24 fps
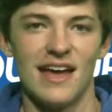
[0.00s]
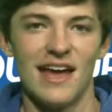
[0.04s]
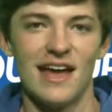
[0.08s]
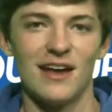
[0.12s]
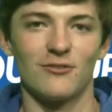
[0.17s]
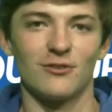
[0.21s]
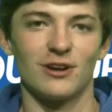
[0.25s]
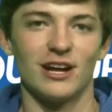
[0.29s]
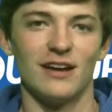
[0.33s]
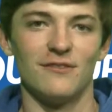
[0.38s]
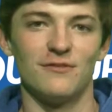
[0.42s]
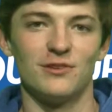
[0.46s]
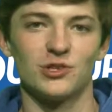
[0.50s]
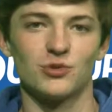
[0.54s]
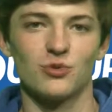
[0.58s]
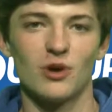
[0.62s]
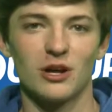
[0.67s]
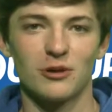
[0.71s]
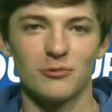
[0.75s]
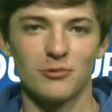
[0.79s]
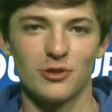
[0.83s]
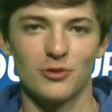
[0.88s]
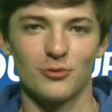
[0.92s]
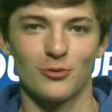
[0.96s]
Hey Ravens,
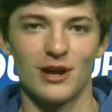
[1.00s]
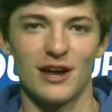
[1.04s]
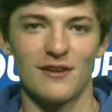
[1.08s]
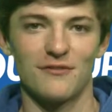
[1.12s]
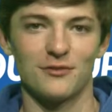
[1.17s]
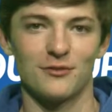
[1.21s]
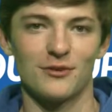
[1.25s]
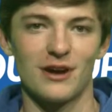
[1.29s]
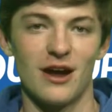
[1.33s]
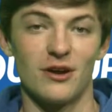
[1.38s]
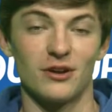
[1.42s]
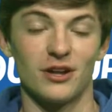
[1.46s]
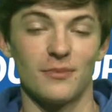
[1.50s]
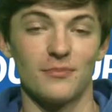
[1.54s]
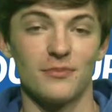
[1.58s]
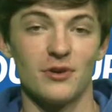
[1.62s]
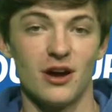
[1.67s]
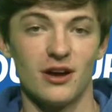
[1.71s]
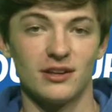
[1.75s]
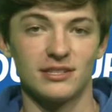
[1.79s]
welcome to the Raven Roundup.